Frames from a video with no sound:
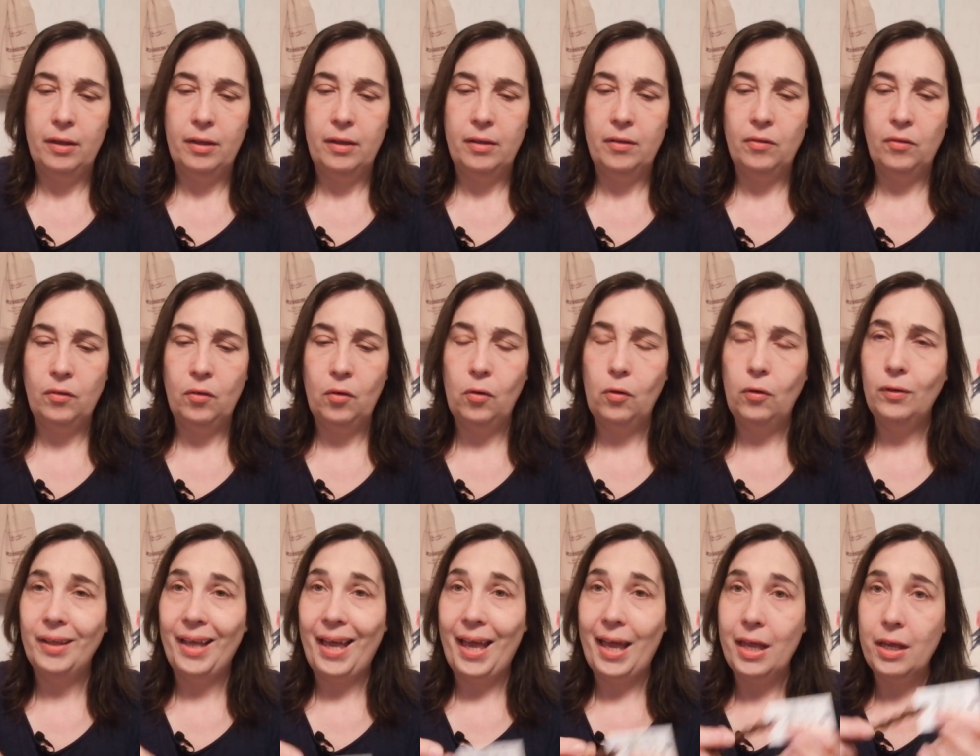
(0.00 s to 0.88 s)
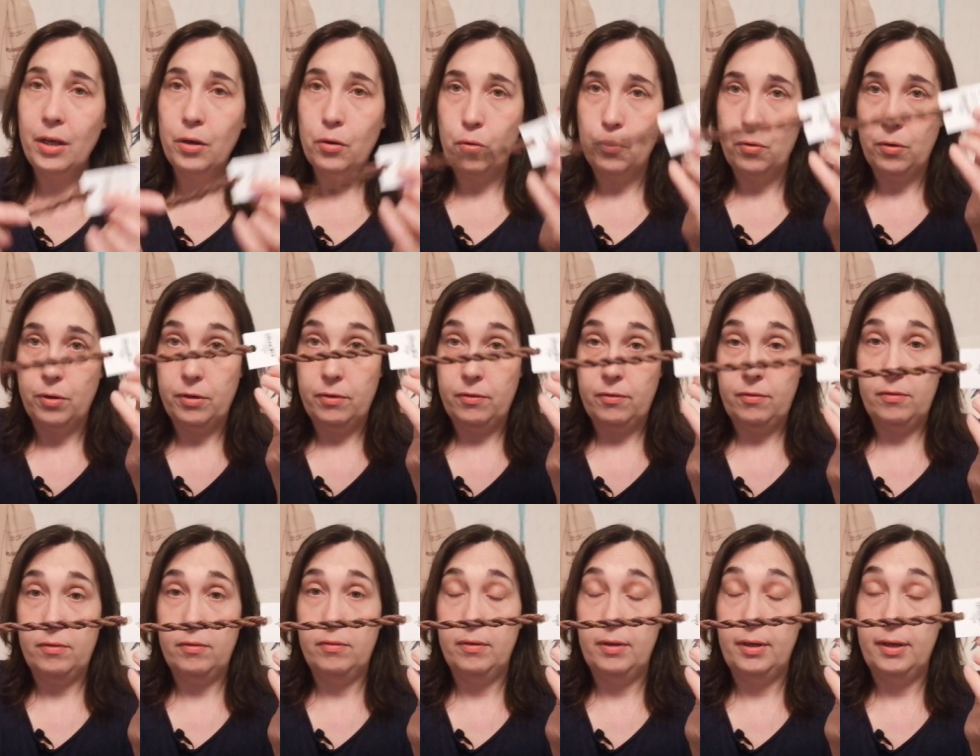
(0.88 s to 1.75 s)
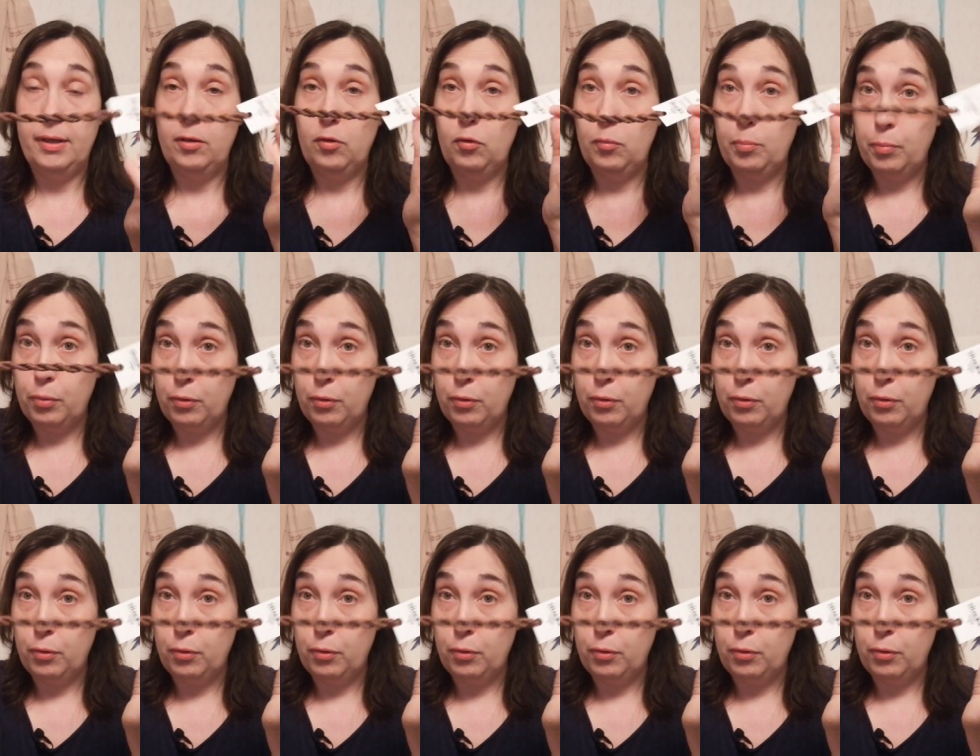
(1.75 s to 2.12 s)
It's called Acorns, and it's